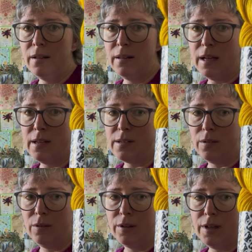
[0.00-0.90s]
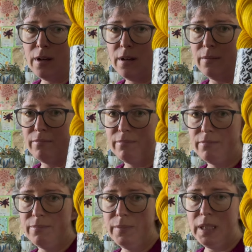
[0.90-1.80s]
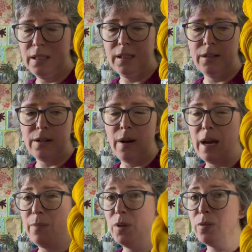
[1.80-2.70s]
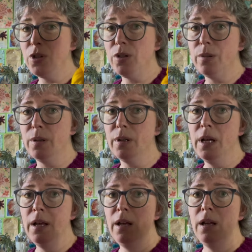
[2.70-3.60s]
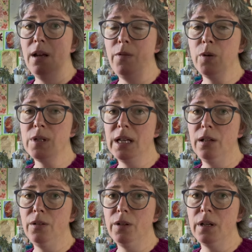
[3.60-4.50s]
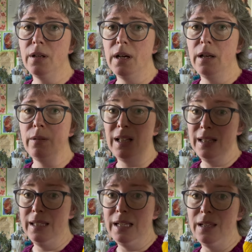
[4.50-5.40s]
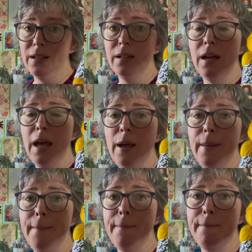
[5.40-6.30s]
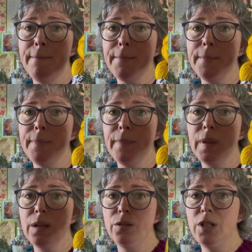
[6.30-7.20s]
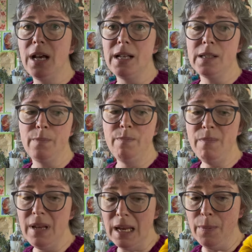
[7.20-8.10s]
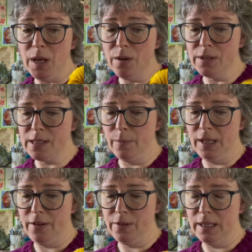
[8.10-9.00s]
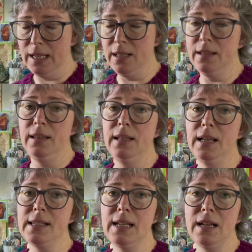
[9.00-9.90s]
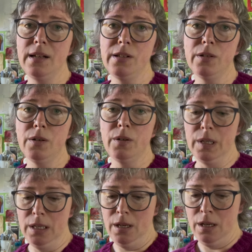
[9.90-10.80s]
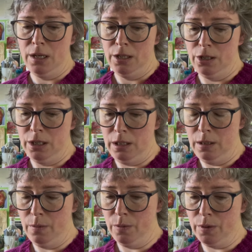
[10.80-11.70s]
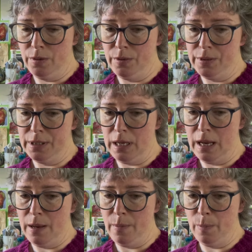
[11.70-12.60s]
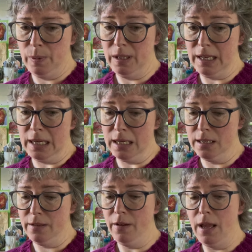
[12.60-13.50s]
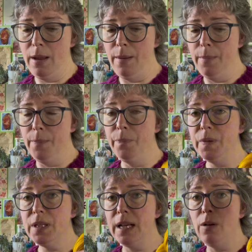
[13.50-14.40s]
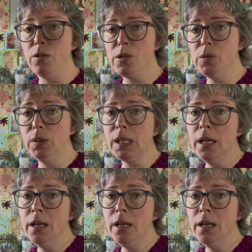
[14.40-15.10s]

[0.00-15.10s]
that is all her yarn being cleared out. I'm not sure. If you go take a look, I'll link. She has maybe got some left. I think last day I saw she was plugging to get it all sold.